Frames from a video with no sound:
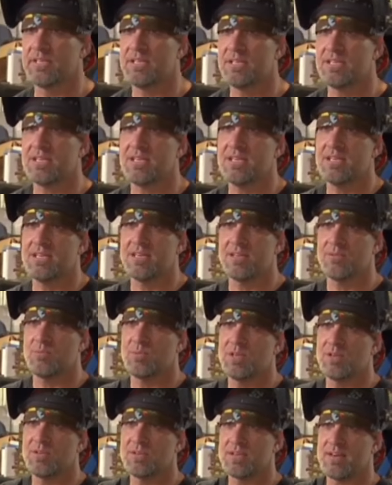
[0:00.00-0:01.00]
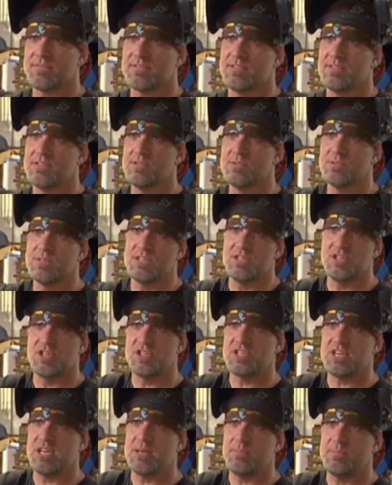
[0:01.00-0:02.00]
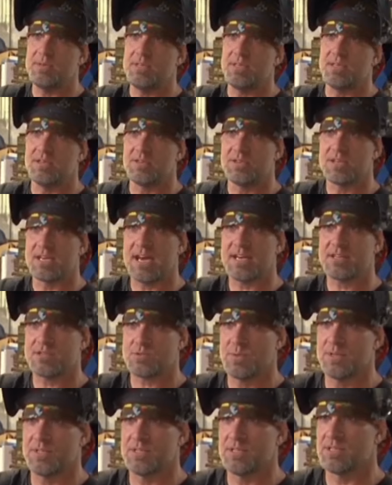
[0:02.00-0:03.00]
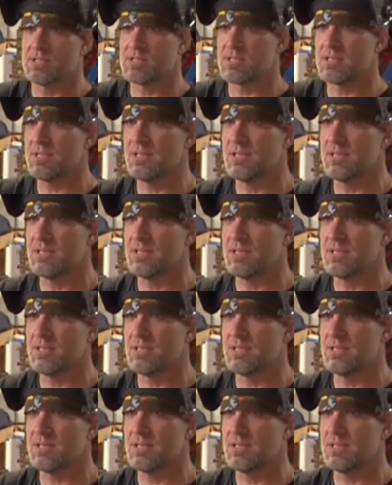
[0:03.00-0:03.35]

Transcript: of leaking, and we don't have to do any shaping, you know, gas welding's